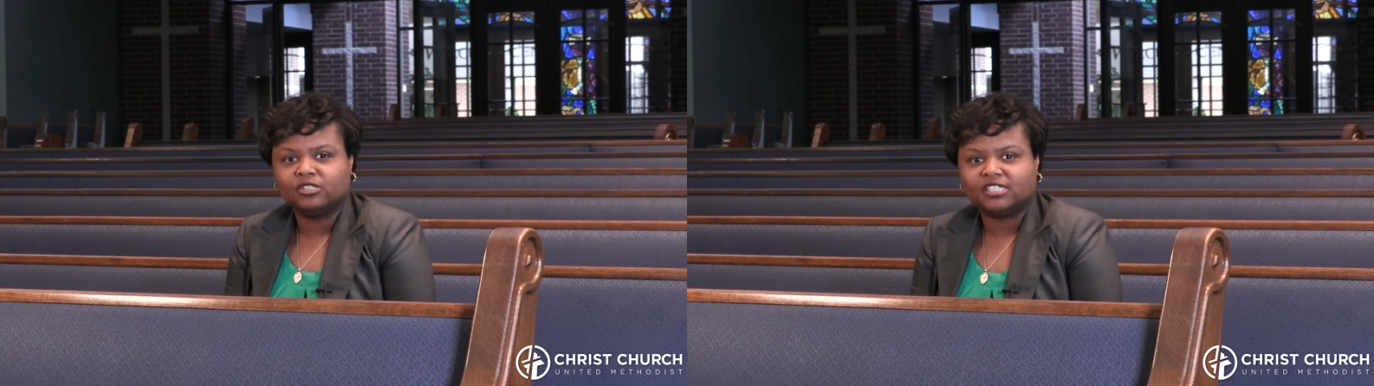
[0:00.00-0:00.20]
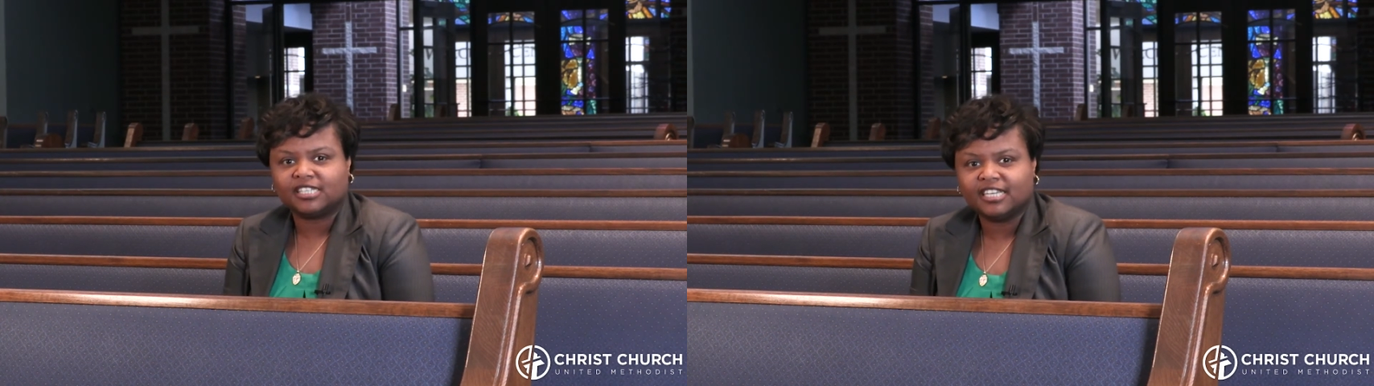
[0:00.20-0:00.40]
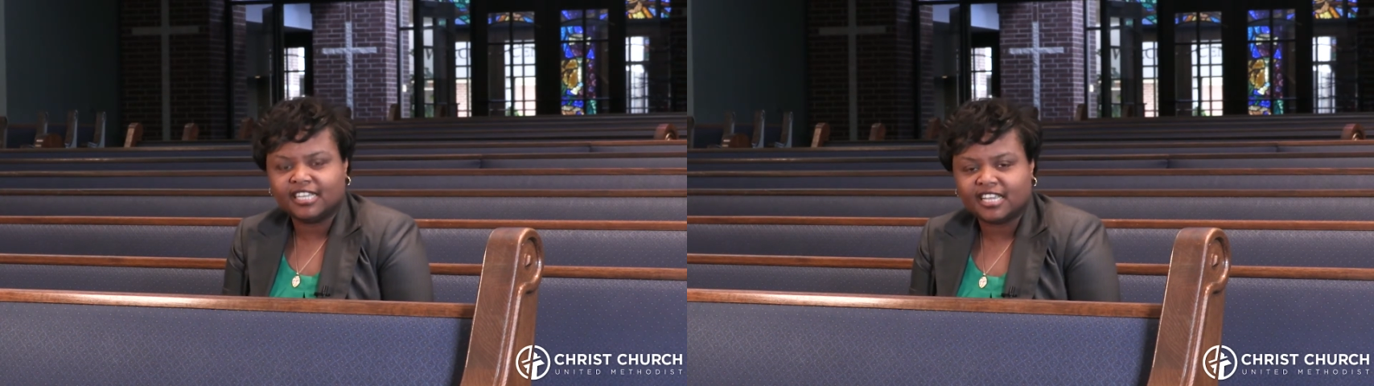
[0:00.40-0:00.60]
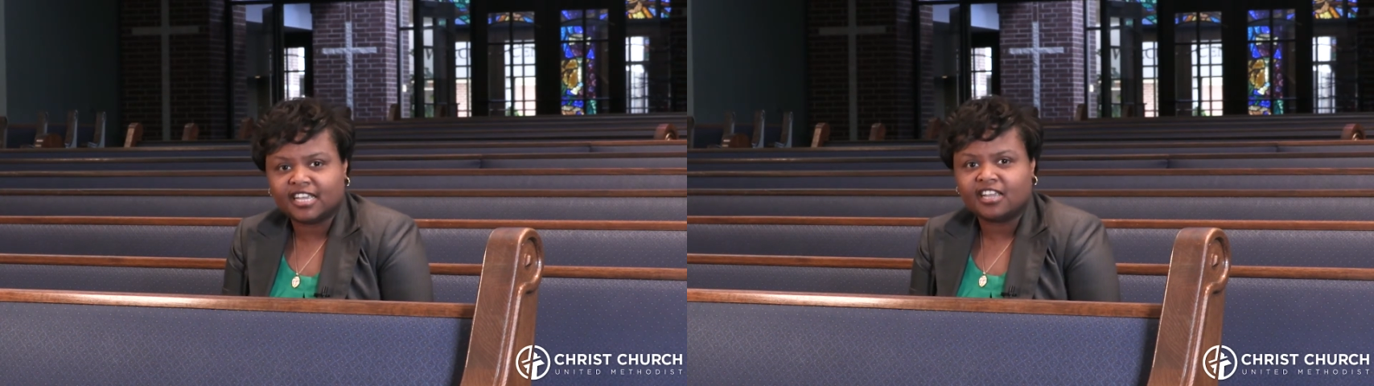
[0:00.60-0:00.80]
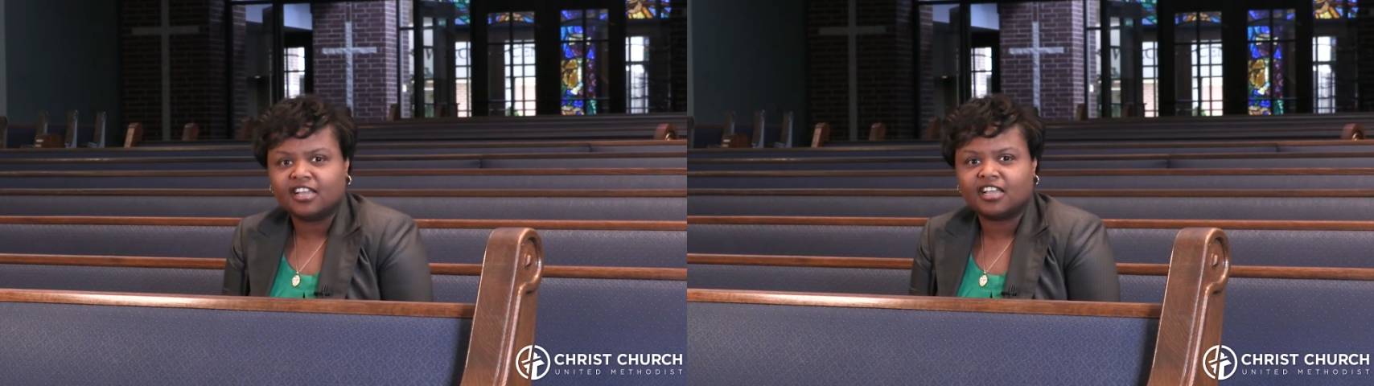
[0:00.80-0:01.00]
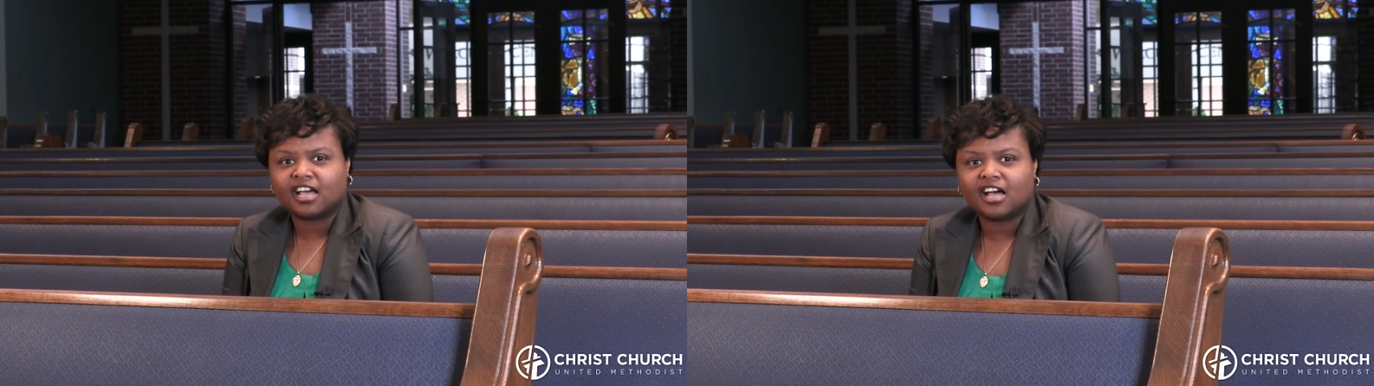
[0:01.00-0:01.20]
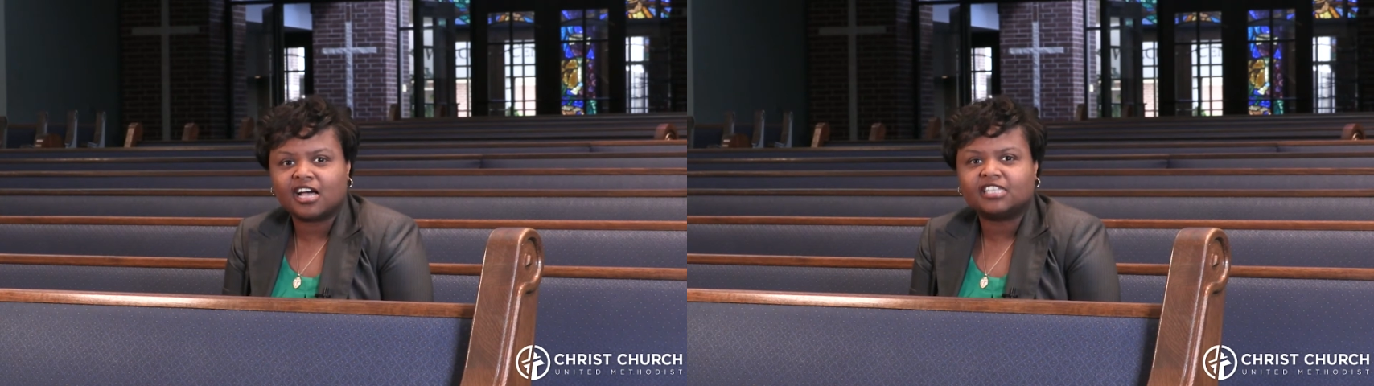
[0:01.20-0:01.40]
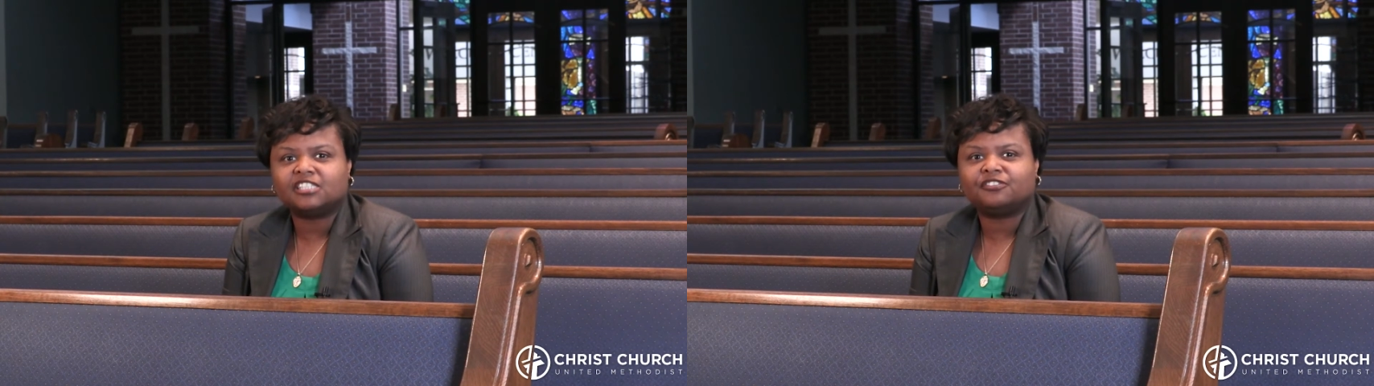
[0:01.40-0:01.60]
seeking
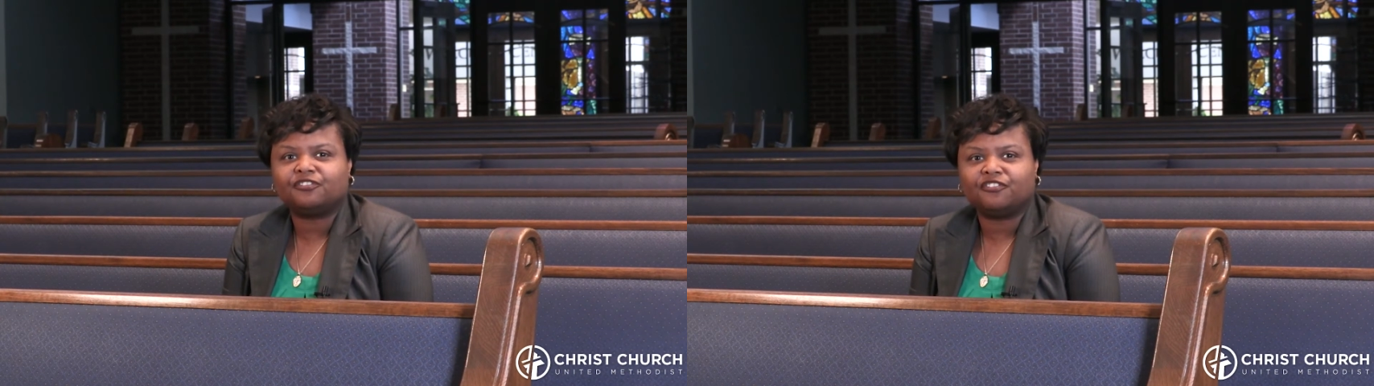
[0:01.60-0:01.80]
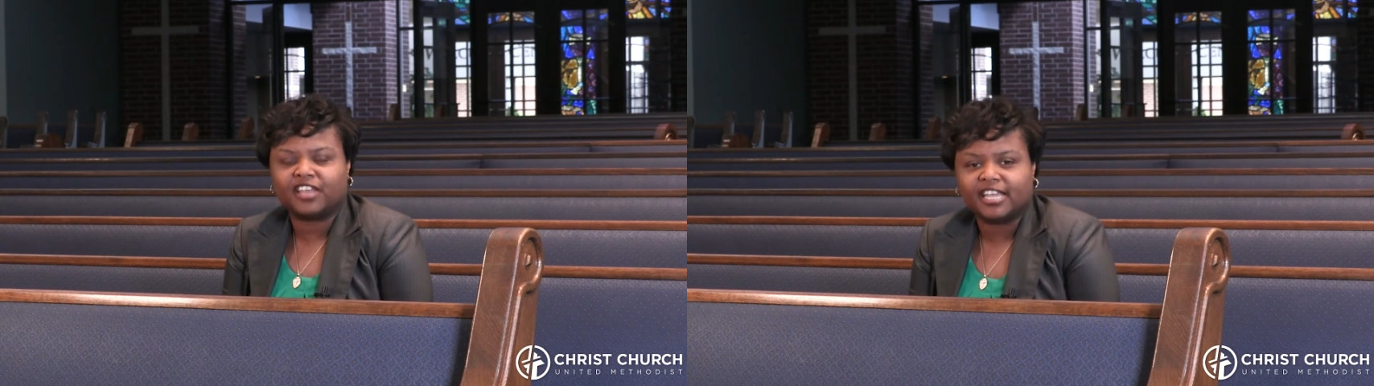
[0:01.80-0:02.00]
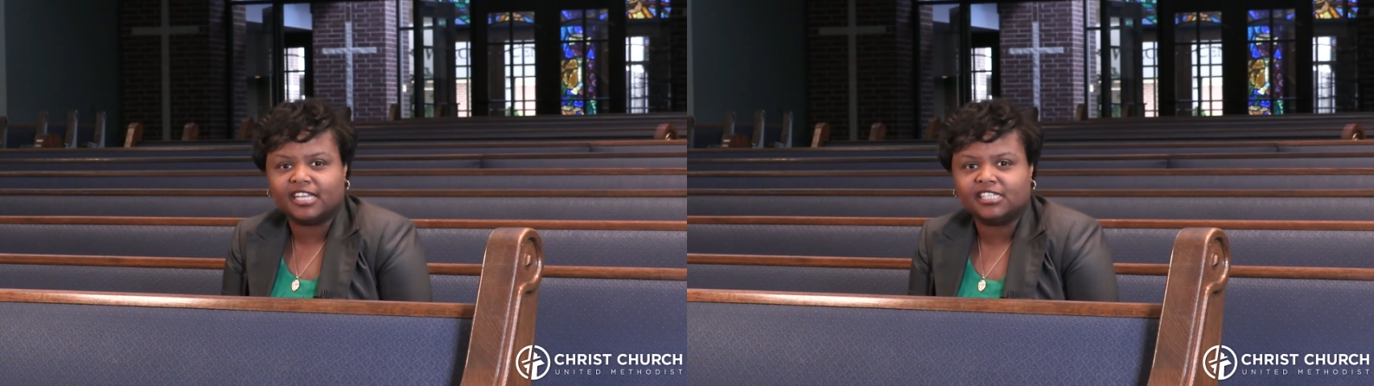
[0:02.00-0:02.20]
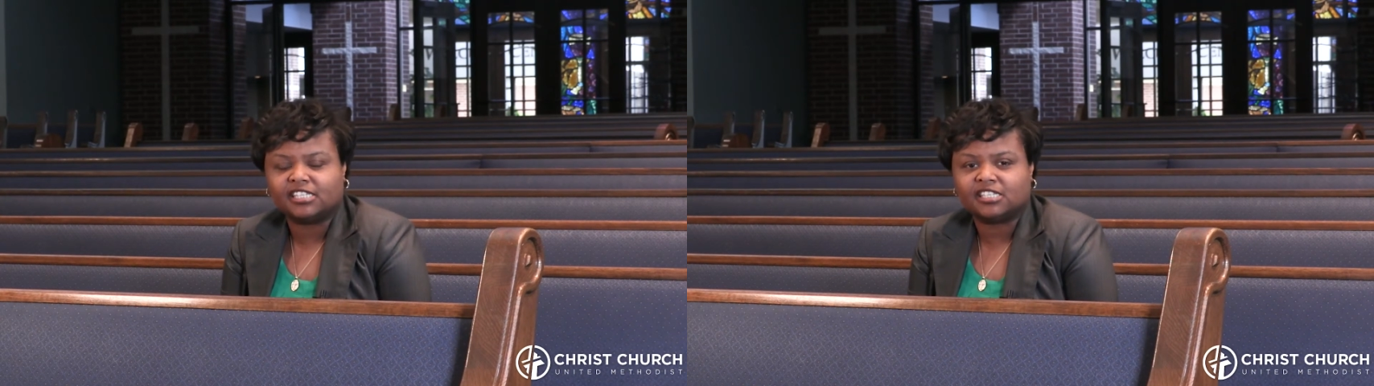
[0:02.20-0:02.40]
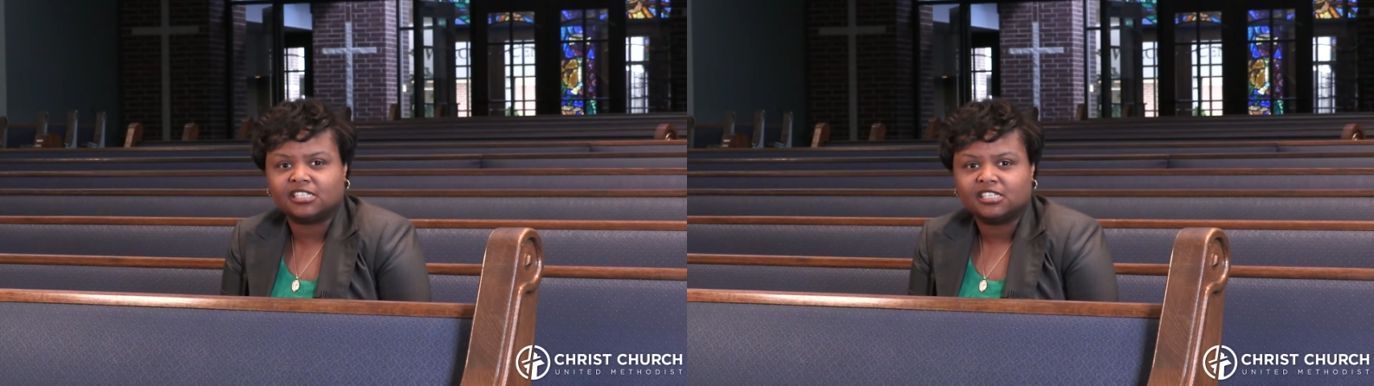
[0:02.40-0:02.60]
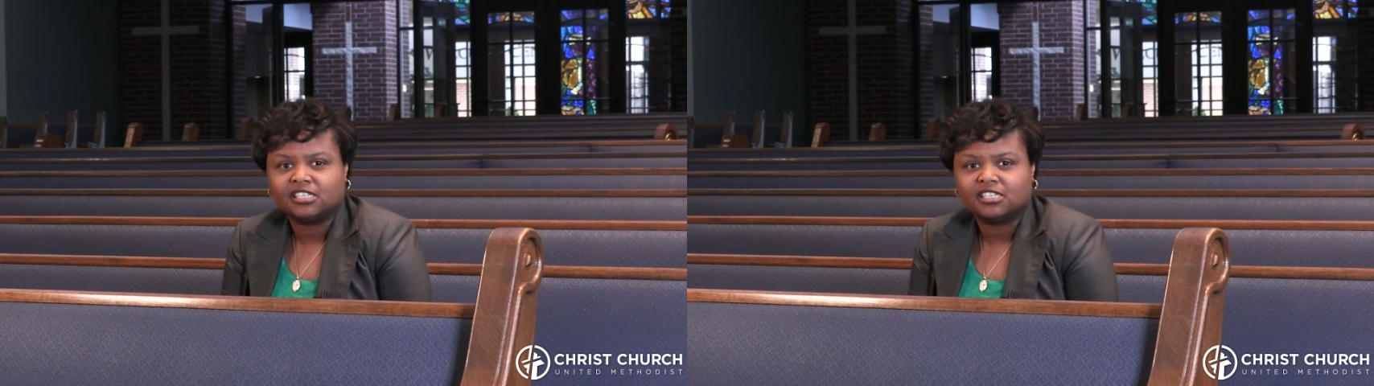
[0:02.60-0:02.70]
God's face